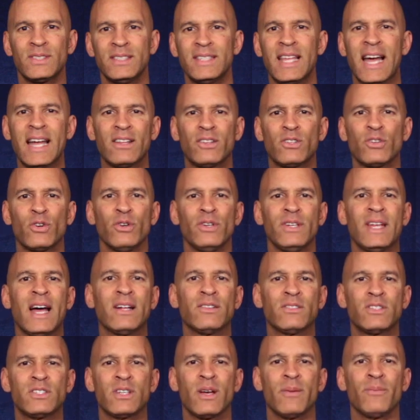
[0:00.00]
that turned
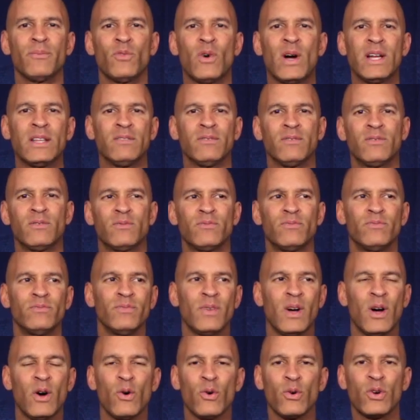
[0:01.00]
out somewhat
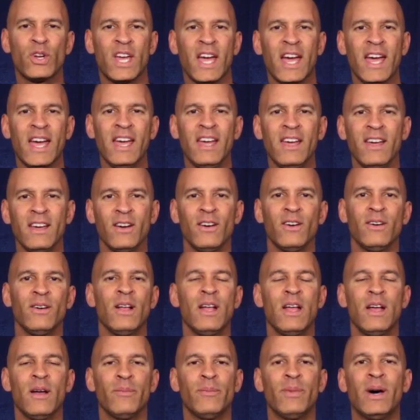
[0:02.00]
okay,
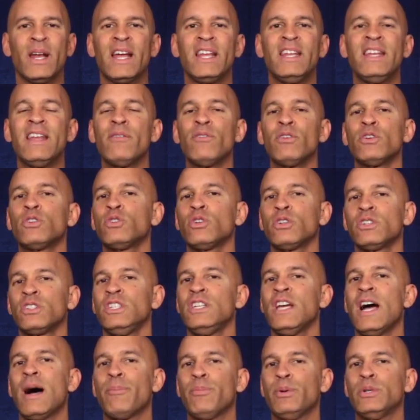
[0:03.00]
but I never took
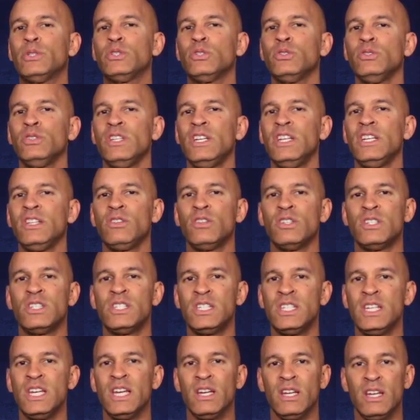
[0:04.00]
the opportunity to
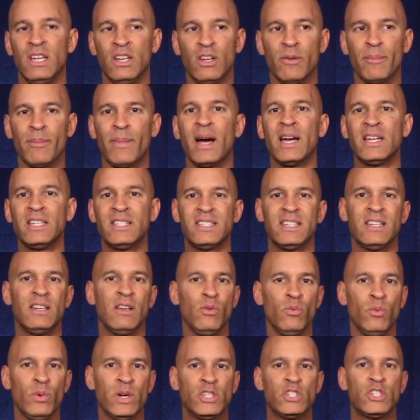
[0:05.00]
see it in a mindset
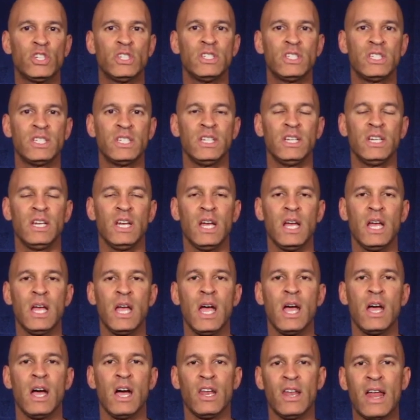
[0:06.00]
in which I'd see
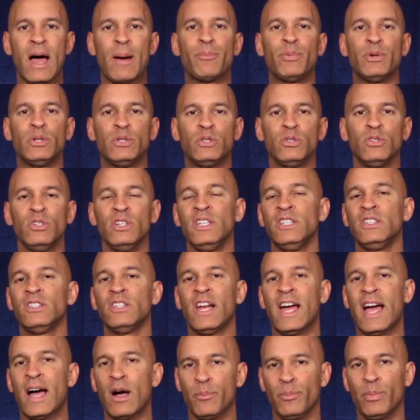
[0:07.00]
an opportunity
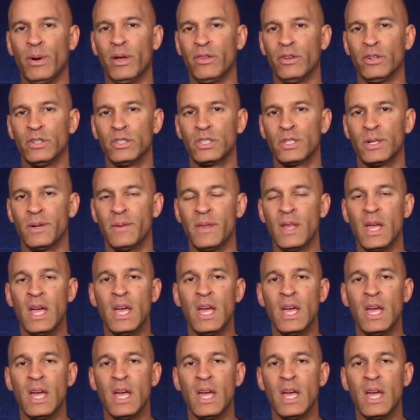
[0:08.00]
to help others.